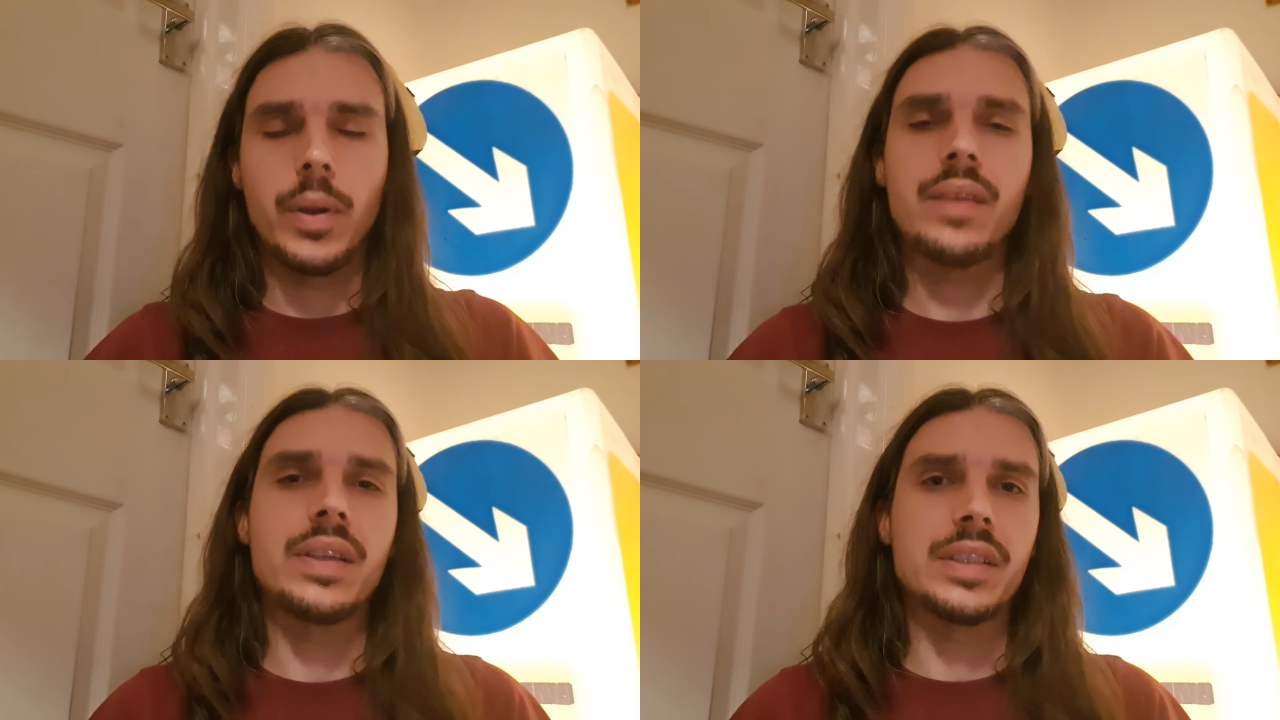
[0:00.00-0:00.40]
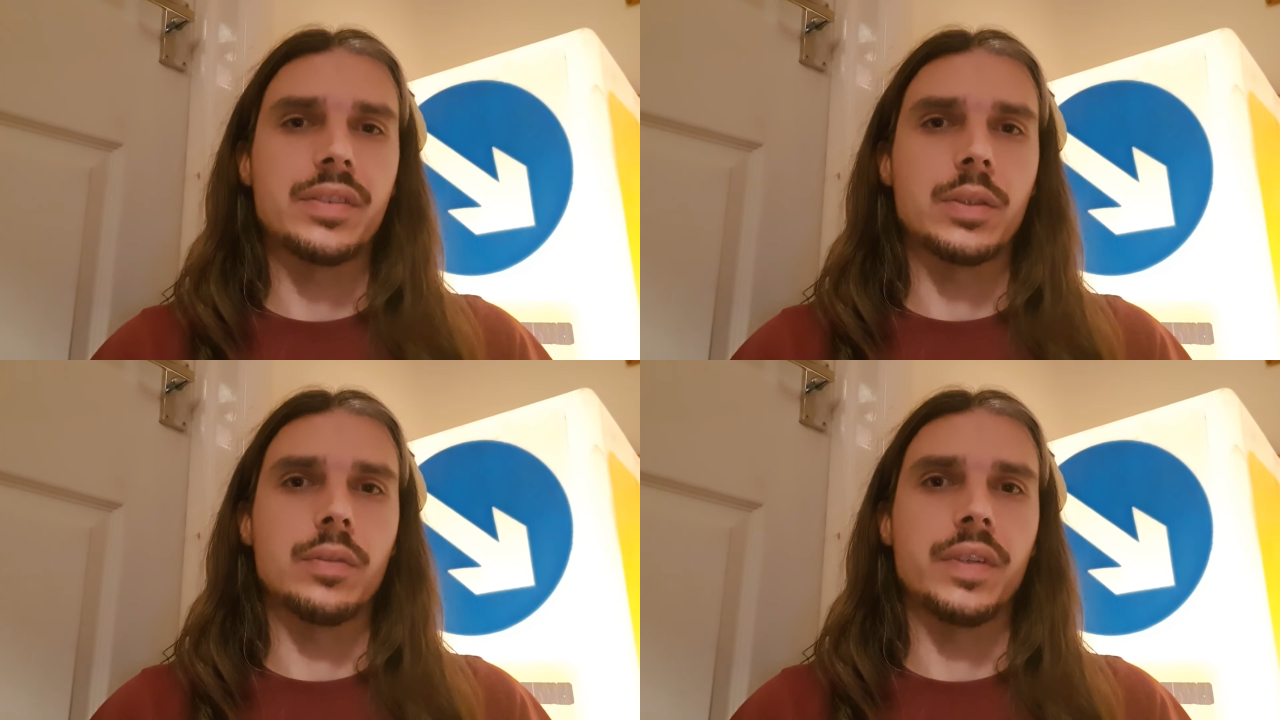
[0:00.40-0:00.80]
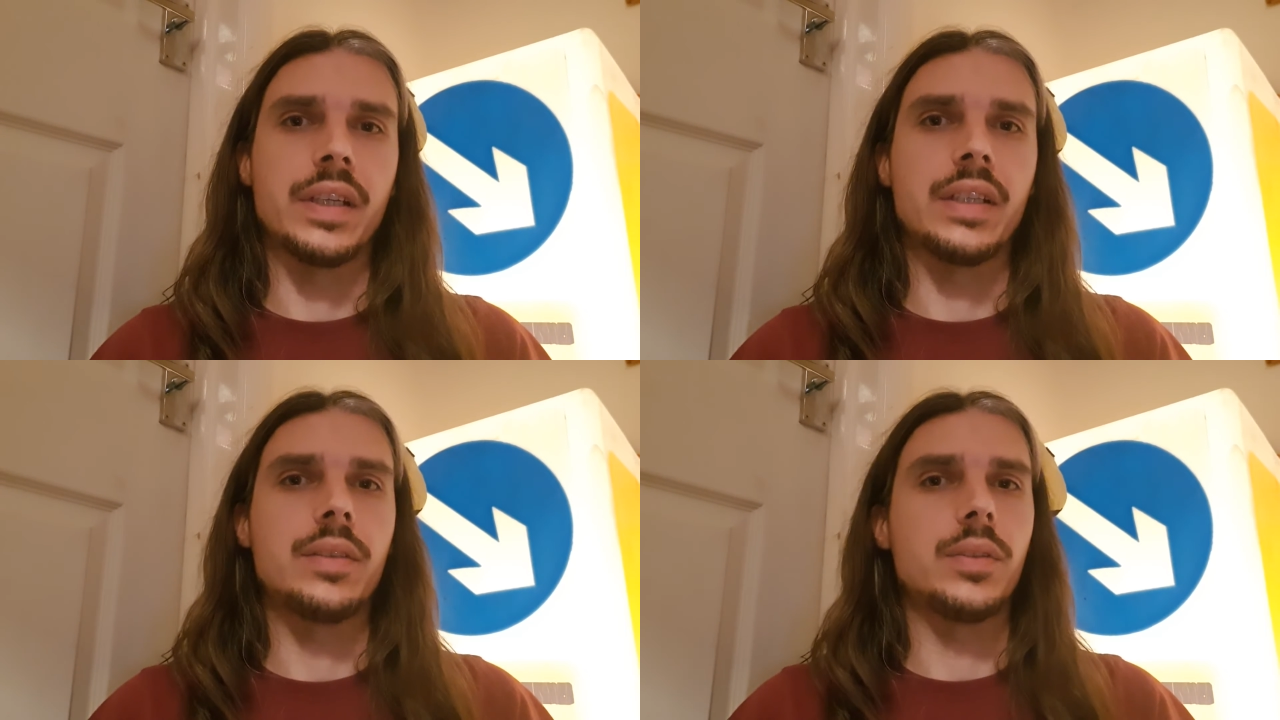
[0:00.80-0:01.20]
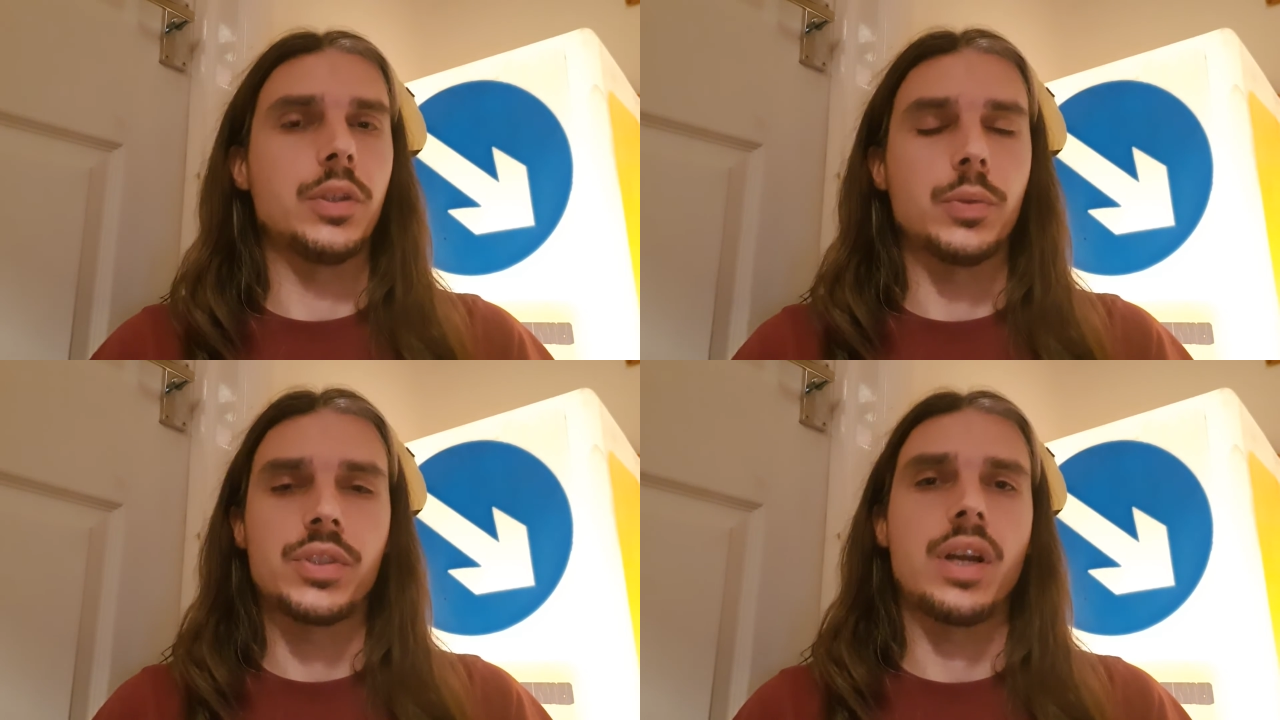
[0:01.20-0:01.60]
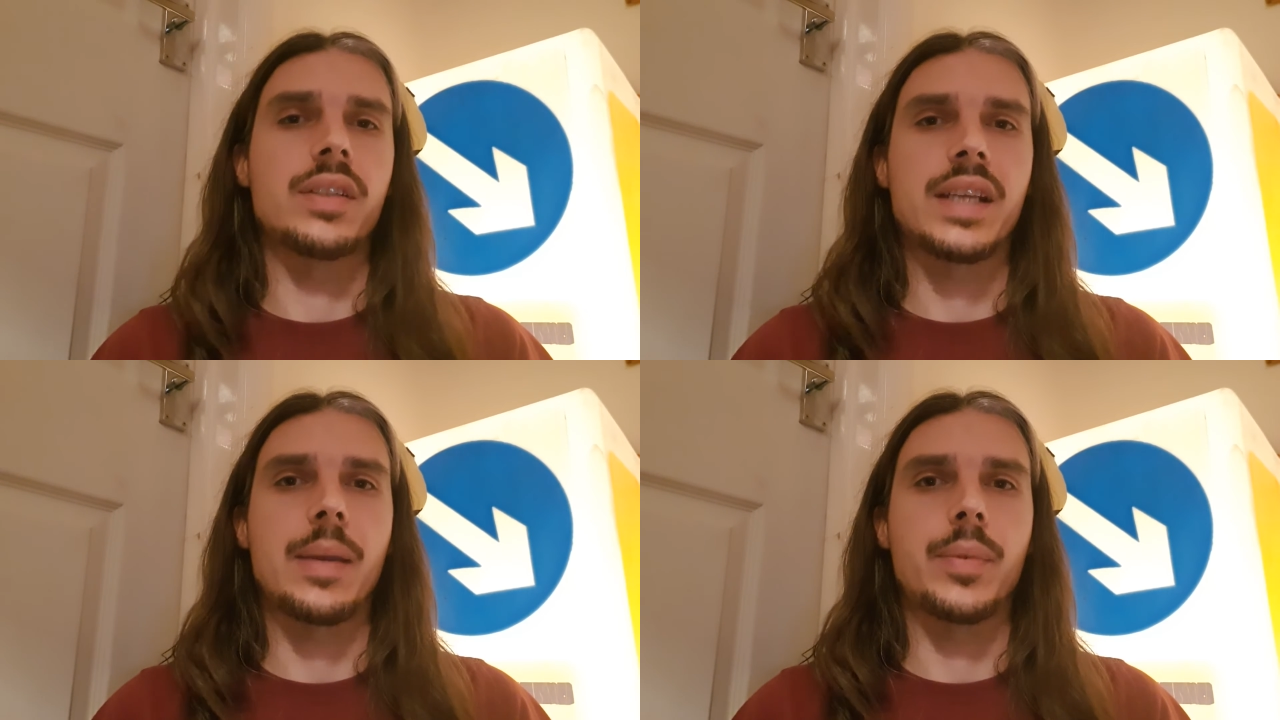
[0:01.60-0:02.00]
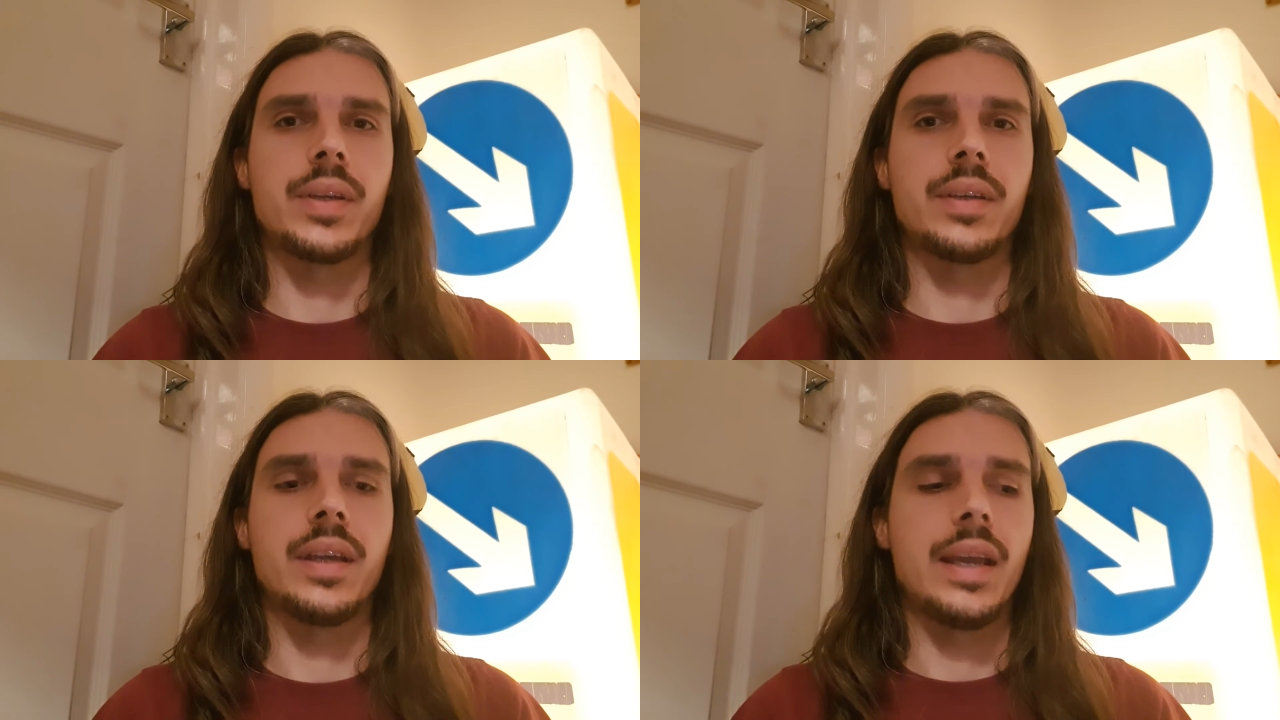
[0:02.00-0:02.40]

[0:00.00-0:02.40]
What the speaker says: have that difficult feeling, you'll start tapping,